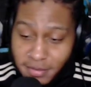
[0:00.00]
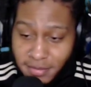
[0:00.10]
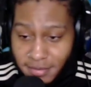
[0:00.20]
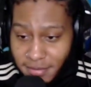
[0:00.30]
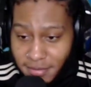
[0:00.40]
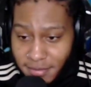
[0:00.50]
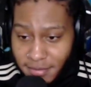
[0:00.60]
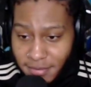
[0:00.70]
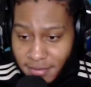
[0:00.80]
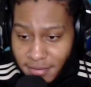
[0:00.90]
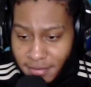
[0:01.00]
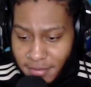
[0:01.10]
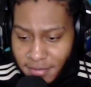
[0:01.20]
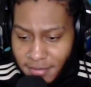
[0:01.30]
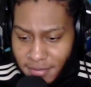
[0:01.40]

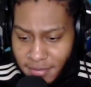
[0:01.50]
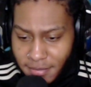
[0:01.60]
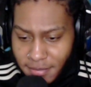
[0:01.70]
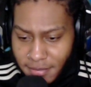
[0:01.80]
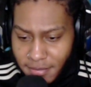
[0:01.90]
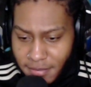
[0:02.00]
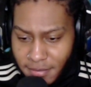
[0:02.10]
[no speech]